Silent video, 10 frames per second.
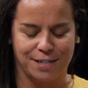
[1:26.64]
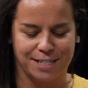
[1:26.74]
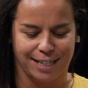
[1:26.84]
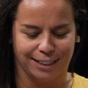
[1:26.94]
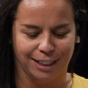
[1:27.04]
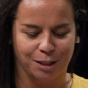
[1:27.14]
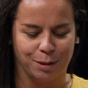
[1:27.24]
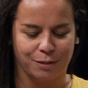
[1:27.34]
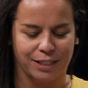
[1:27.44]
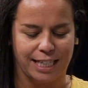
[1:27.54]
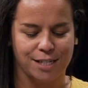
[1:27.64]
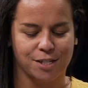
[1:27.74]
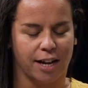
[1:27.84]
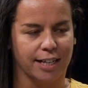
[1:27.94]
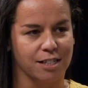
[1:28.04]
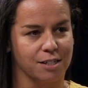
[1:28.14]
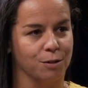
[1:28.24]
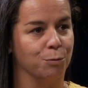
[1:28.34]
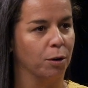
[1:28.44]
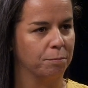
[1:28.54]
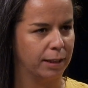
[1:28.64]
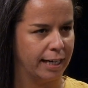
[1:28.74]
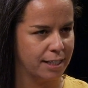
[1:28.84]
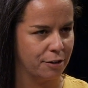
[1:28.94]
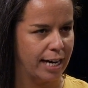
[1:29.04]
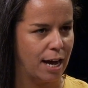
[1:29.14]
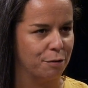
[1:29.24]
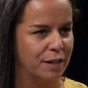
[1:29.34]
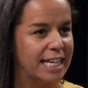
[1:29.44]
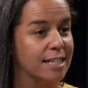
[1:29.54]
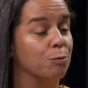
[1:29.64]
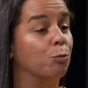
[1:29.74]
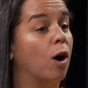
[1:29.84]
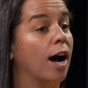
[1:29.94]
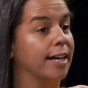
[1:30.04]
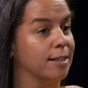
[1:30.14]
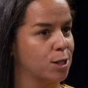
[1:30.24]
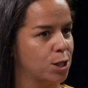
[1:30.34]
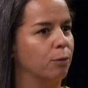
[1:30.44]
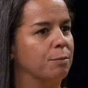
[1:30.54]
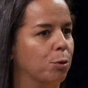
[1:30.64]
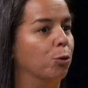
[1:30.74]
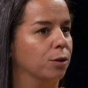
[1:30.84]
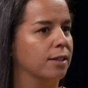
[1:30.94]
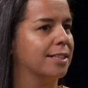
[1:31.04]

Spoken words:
us a little bit of an insight into what planetary health is and why it's so important